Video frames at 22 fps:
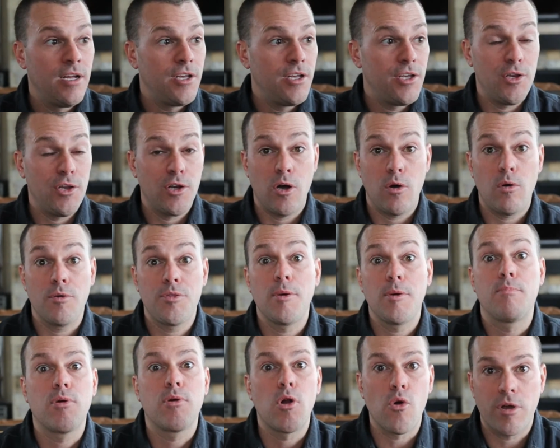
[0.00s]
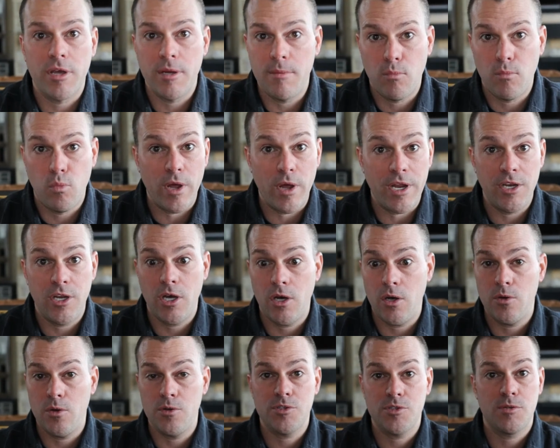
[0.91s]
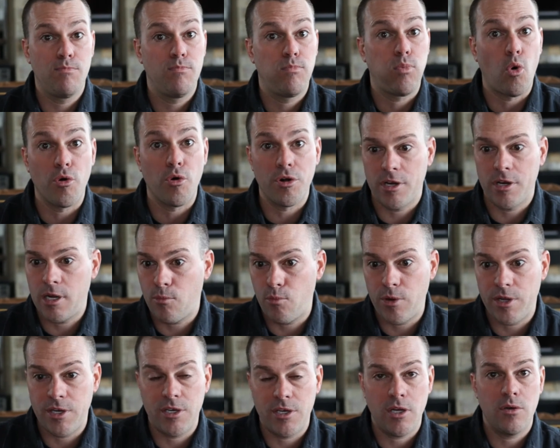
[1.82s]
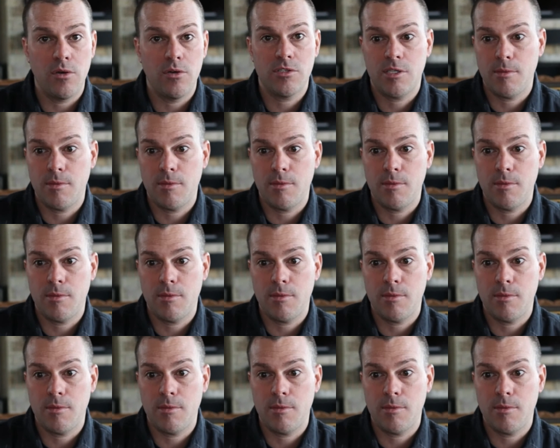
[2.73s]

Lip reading: the broken windows, boarded up windows,